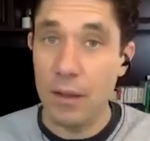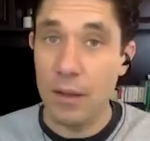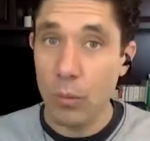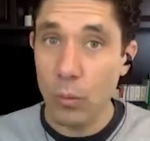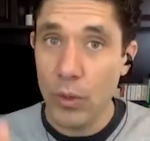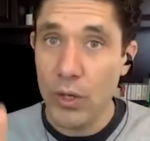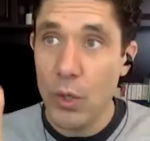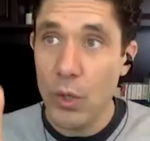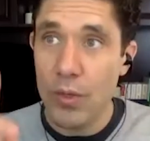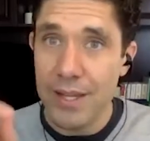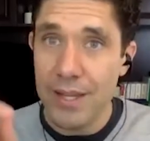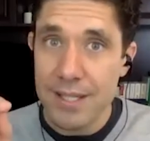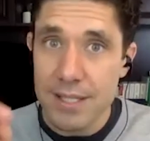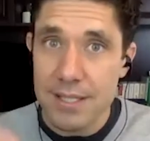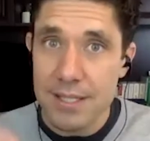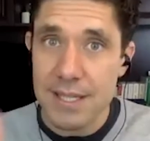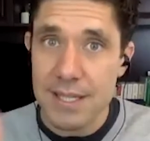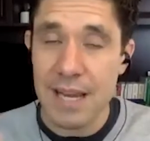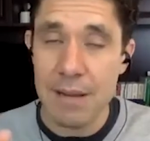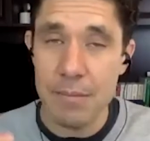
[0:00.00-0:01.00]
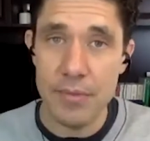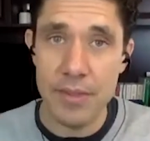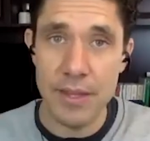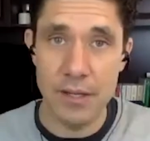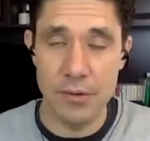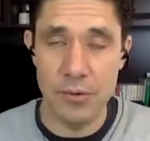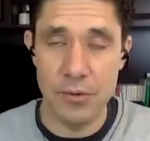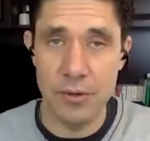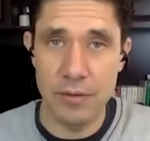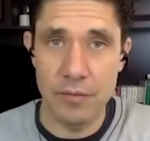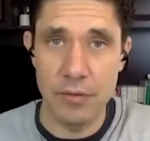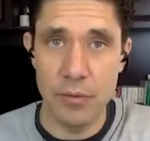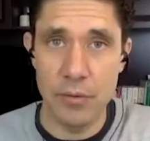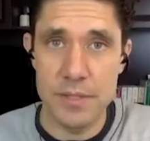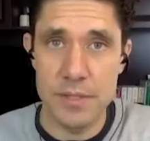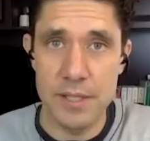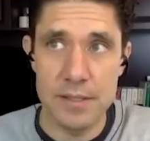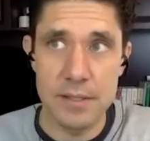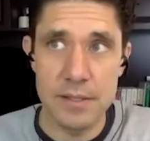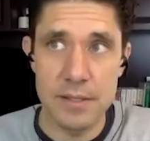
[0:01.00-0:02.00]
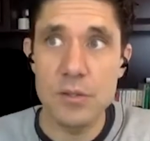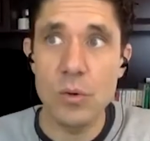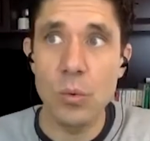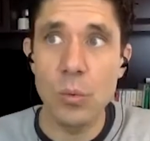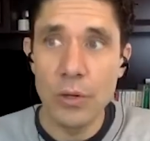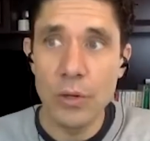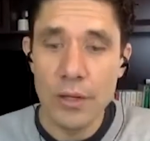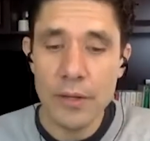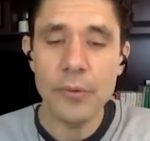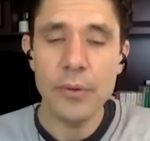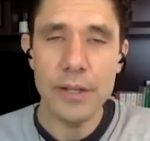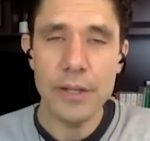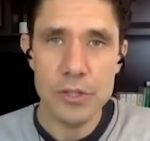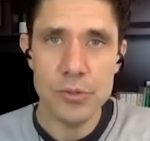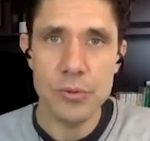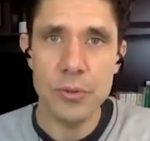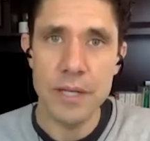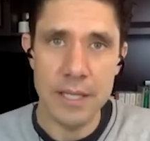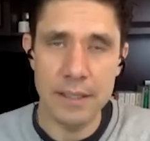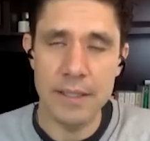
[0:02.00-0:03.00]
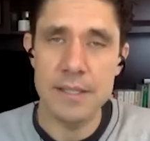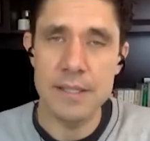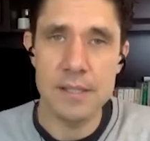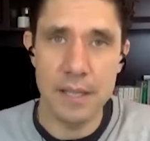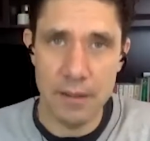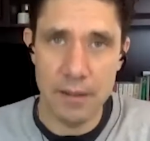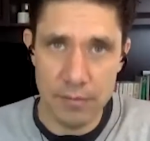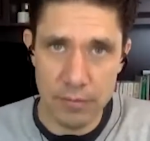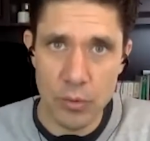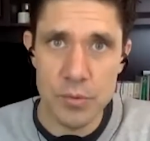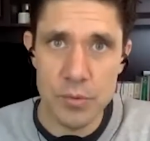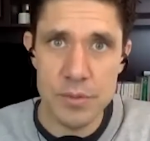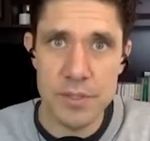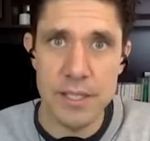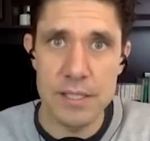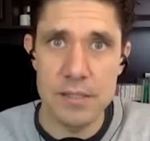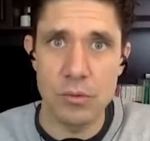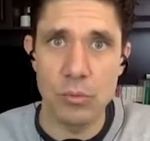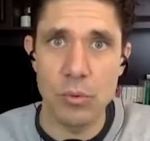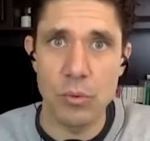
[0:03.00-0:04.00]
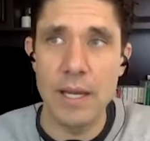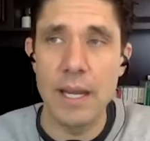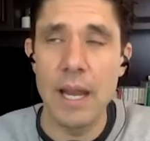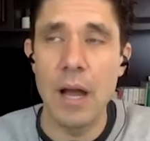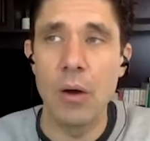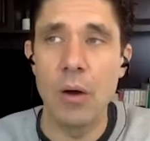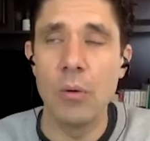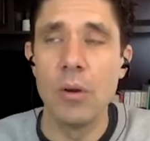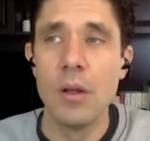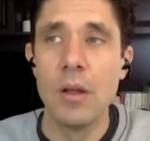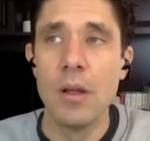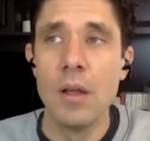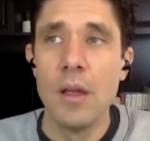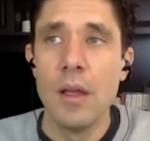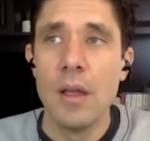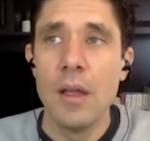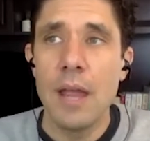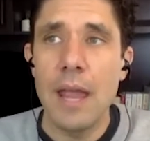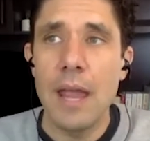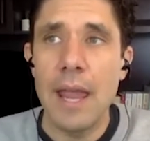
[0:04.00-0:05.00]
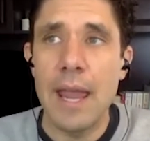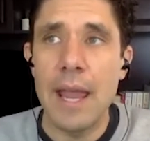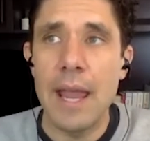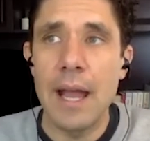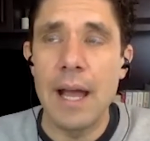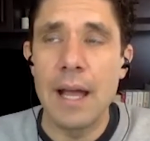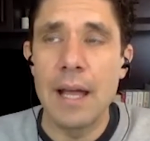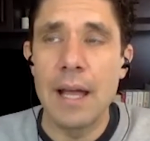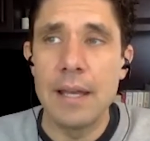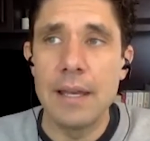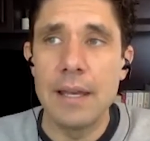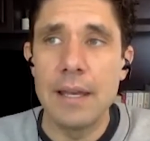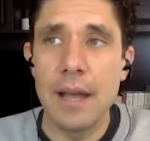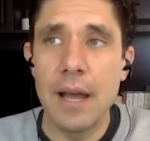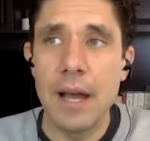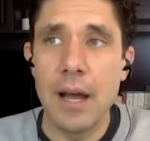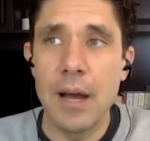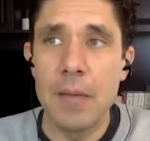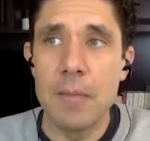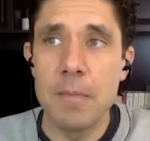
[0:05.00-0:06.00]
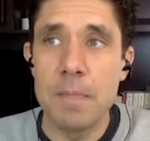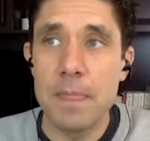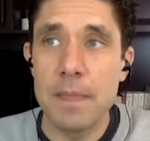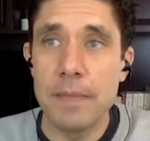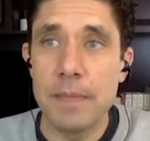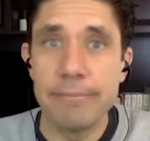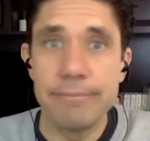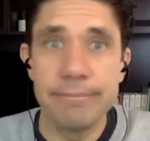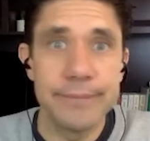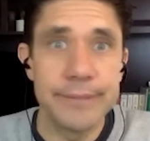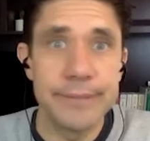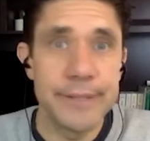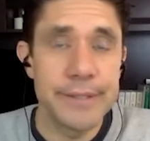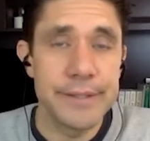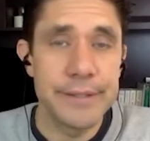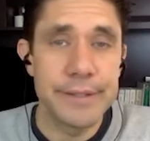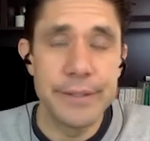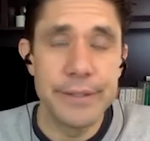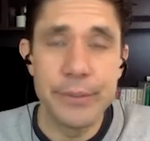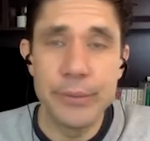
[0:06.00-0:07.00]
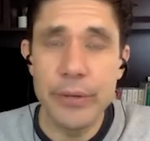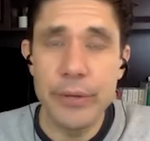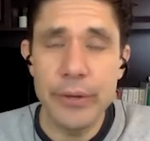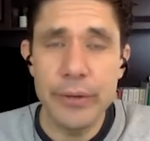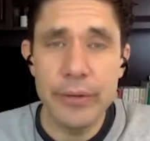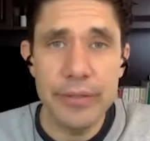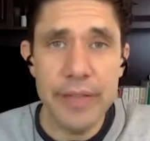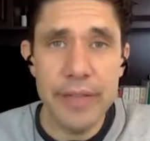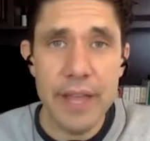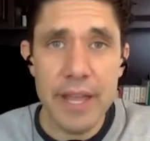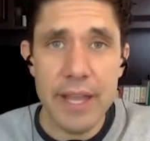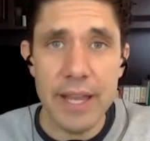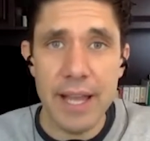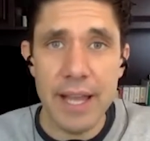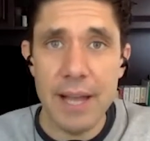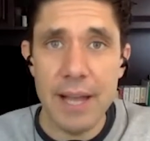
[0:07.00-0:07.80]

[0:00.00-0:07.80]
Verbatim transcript: We do the same thing during flu season. So we're literally treating this like flu season right now, and um, just doing our thing.